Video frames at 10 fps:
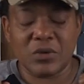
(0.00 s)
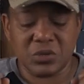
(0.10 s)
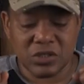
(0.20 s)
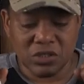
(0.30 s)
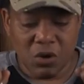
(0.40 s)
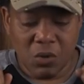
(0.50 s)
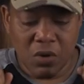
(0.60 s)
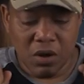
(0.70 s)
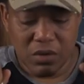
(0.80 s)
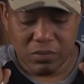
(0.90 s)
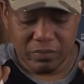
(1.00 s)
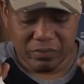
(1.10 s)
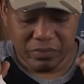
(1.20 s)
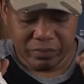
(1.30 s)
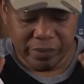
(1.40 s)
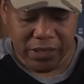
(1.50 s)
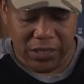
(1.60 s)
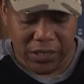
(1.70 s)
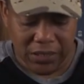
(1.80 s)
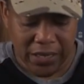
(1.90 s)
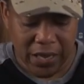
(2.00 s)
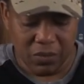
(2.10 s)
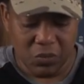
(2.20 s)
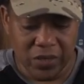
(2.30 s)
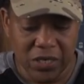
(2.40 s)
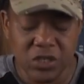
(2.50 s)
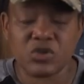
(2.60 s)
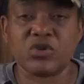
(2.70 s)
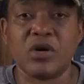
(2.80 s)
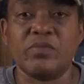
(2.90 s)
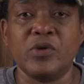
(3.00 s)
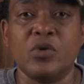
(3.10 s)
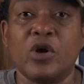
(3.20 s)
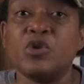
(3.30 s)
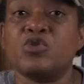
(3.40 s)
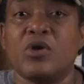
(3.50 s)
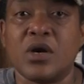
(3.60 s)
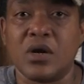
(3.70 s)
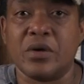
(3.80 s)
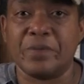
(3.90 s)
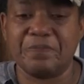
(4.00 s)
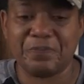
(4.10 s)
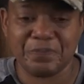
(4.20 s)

It was so big that when his truck blew her truck up,